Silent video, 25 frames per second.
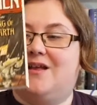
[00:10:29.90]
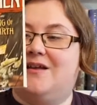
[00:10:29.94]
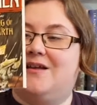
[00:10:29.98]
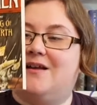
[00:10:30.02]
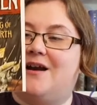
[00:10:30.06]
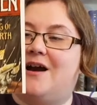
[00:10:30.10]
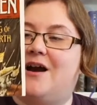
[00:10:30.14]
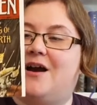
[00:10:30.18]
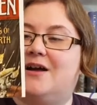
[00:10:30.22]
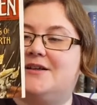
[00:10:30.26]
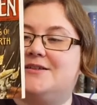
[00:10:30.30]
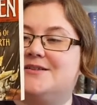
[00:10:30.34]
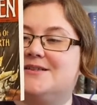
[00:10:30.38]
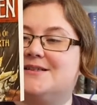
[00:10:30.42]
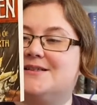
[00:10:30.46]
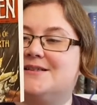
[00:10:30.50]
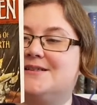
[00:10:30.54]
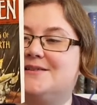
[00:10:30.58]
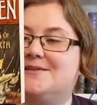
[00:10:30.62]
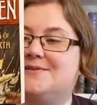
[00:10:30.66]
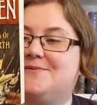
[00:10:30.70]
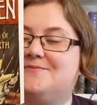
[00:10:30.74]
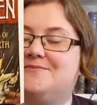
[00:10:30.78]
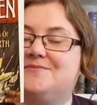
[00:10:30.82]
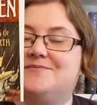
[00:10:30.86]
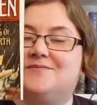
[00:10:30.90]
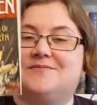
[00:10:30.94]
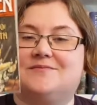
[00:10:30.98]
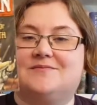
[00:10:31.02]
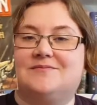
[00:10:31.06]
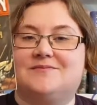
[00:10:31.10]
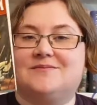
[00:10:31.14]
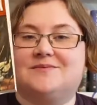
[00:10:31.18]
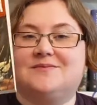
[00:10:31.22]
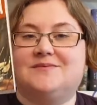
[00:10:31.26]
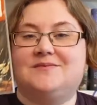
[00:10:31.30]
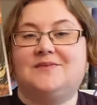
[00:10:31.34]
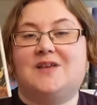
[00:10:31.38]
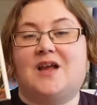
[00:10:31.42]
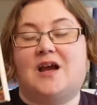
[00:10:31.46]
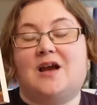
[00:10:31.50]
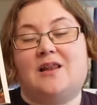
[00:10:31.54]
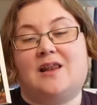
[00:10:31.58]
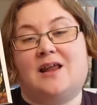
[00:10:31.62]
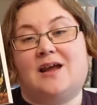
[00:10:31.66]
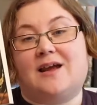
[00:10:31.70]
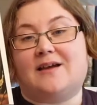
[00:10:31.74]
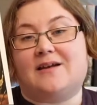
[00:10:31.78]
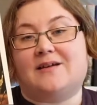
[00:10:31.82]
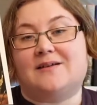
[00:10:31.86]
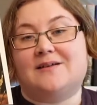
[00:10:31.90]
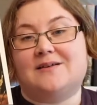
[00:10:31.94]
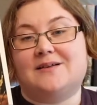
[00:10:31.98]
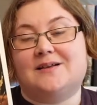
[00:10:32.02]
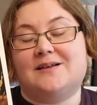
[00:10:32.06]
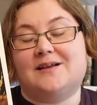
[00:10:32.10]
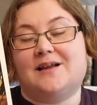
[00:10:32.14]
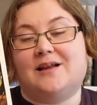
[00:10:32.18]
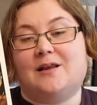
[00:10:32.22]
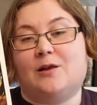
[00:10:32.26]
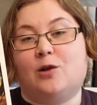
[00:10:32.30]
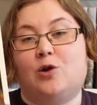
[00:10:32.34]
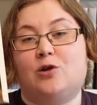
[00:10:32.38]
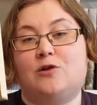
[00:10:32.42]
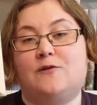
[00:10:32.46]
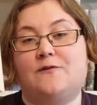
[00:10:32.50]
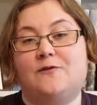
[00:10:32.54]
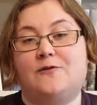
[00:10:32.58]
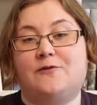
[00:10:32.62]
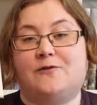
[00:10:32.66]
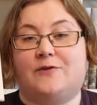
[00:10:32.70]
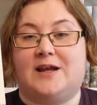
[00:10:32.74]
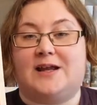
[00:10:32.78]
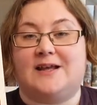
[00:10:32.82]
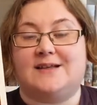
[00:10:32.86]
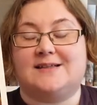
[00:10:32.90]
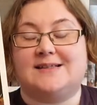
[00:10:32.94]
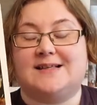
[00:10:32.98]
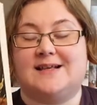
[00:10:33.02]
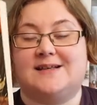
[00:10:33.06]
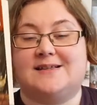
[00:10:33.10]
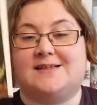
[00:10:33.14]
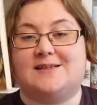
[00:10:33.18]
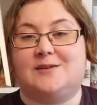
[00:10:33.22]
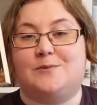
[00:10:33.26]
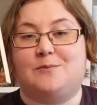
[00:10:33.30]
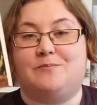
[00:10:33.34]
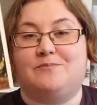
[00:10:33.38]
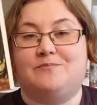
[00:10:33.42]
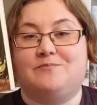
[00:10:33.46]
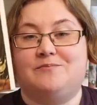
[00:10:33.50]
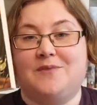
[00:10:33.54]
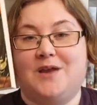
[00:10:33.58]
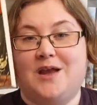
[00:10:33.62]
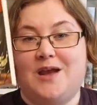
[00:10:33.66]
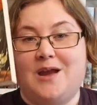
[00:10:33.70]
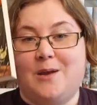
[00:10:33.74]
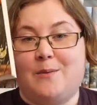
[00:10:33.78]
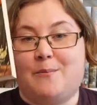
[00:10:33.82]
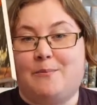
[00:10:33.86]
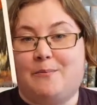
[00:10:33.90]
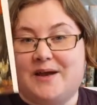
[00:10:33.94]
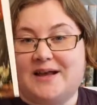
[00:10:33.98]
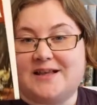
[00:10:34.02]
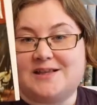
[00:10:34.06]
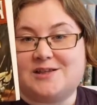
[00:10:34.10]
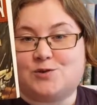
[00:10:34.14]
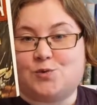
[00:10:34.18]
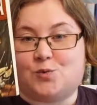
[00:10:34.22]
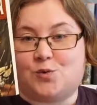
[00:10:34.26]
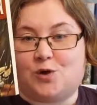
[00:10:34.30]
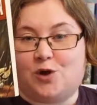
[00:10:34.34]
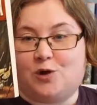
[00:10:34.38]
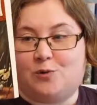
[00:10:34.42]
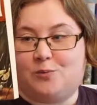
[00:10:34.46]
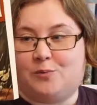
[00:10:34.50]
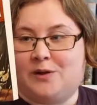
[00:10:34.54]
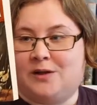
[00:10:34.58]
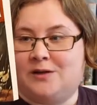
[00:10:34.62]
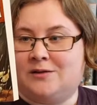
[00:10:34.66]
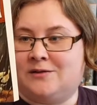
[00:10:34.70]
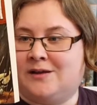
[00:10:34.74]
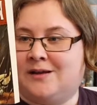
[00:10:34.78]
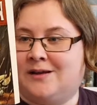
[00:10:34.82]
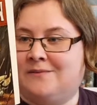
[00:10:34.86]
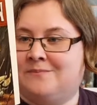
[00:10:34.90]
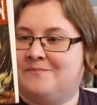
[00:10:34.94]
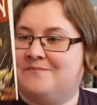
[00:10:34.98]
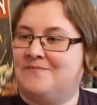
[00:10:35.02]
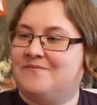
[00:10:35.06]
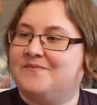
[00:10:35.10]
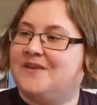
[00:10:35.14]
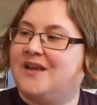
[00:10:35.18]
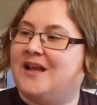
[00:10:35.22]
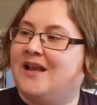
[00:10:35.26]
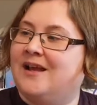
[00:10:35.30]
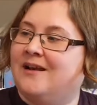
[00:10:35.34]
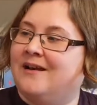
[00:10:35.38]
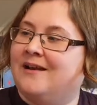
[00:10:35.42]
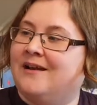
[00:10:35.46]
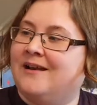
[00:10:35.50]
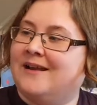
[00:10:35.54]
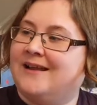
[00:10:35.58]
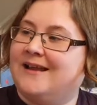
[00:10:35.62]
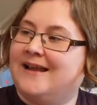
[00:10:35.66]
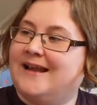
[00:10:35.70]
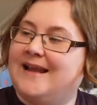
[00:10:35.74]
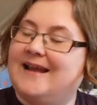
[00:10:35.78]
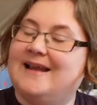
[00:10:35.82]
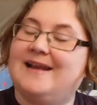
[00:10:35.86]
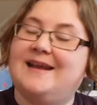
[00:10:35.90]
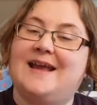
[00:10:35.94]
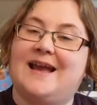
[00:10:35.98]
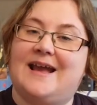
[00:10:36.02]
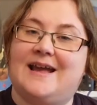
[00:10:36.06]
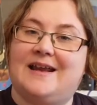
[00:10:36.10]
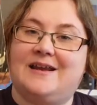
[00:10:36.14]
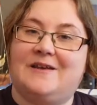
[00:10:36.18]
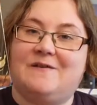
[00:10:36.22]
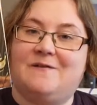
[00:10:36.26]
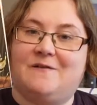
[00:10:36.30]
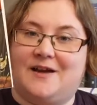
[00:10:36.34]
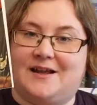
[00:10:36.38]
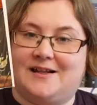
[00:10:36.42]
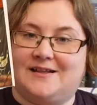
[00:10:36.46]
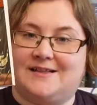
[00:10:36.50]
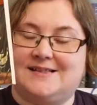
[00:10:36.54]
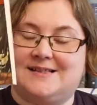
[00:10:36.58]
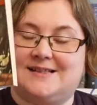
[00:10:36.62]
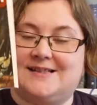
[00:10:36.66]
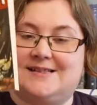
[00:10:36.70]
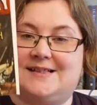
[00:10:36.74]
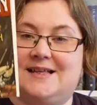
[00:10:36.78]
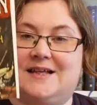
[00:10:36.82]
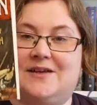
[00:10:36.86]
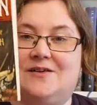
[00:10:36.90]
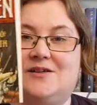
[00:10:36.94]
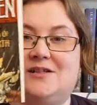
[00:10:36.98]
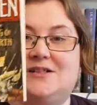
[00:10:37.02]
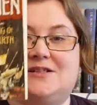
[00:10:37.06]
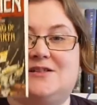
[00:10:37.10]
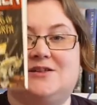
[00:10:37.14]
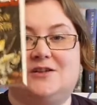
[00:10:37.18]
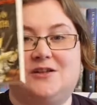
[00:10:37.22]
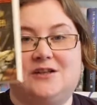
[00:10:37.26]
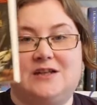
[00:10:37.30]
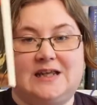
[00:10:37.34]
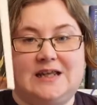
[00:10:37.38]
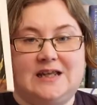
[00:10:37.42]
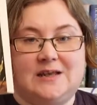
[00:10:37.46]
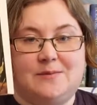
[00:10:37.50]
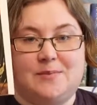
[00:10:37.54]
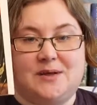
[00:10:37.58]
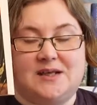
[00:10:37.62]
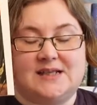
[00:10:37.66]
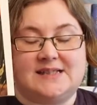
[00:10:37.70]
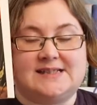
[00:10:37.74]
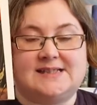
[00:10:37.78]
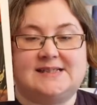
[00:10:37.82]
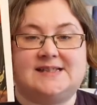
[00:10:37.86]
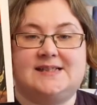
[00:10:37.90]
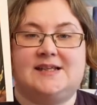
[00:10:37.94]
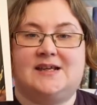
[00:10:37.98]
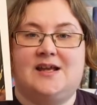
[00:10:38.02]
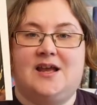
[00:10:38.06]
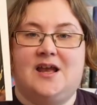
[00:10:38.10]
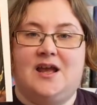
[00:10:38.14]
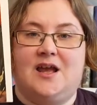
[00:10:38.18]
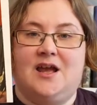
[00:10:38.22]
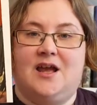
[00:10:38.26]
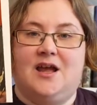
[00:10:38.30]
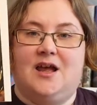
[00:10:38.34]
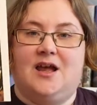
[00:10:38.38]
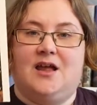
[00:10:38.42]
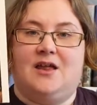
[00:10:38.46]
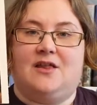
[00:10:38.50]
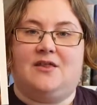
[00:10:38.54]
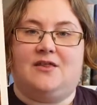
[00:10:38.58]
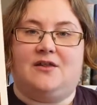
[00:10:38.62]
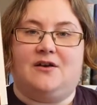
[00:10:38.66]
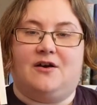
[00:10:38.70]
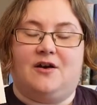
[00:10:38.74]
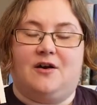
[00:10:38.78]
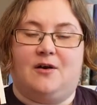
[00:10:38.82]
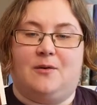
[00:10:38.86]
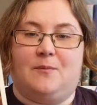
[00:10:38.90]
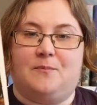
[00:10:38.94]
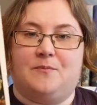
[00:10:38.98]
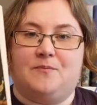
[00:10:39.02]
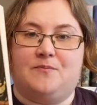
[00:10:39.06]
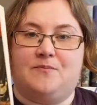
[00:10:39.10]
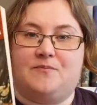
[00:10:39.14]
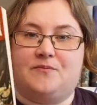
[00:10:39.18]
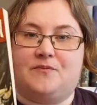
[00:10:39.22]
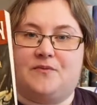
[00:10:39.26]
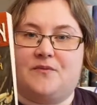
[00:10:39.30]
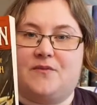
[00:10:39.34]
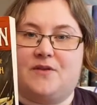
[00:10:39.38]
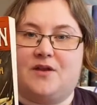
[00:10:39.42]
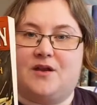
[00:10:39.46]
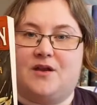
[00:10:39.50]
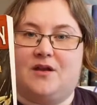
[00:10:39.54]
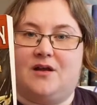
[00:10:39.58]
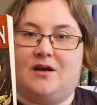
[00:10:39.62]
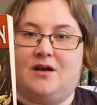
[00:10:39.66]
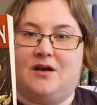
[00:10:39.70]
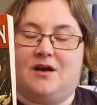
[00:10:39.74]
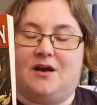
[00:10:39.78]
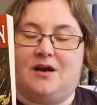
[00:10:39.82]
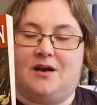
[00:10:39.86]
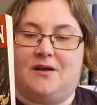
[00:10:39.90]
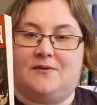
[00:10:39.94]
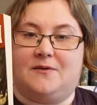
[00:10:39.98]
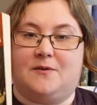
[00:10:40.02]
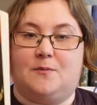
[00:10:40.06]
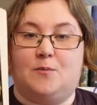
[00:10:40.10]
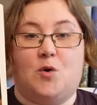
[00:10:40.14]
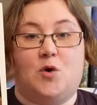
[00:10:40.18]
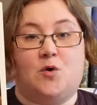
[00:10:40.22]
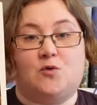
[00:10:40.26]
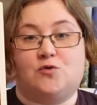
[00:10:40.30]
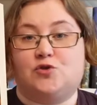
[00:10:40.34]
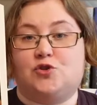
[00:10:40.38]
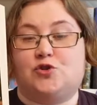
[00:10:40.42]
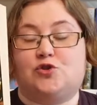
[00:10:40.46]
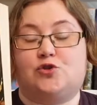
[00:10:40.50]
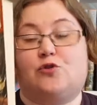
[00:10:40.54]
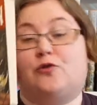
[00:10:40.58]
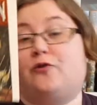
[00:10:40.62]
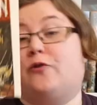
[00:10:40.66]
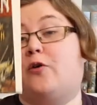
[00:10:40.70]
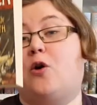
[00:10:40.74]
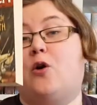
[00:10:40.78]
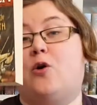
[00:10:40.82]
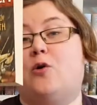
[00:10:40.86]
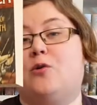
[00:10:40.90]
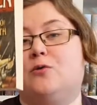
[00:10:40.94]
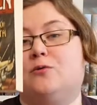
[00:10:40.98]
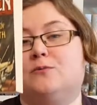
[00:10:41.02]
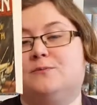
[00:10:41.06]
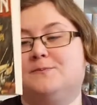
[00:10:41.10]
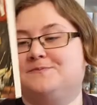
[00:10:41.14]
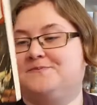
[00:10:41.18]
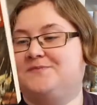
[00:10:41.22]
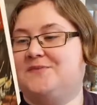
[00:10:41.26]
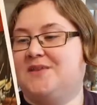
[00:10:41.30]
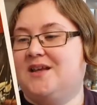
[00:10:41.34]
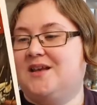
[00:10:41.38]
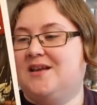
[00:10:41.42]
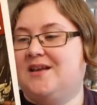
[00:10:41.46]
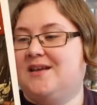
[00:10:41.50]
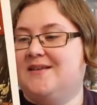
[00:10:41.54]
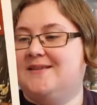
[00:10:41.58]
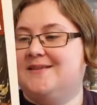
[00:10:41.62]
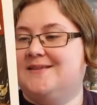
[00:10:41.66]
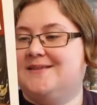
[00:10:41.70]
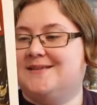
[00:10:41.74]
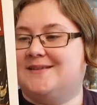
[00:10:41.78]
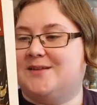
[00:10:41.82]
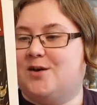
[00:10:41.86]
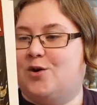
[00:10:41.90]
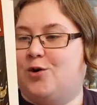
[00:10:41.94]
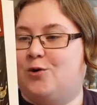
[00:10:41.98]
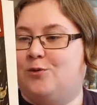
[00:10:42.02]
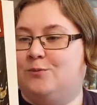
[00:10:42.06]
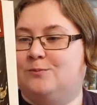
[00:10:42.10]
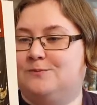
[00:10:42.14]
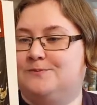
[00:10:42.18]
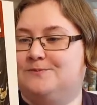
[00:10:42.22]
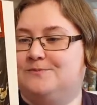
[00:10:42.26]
I just like Lord of the Rings has the best world-building in any fantasy series, the deepest, the most thorough. So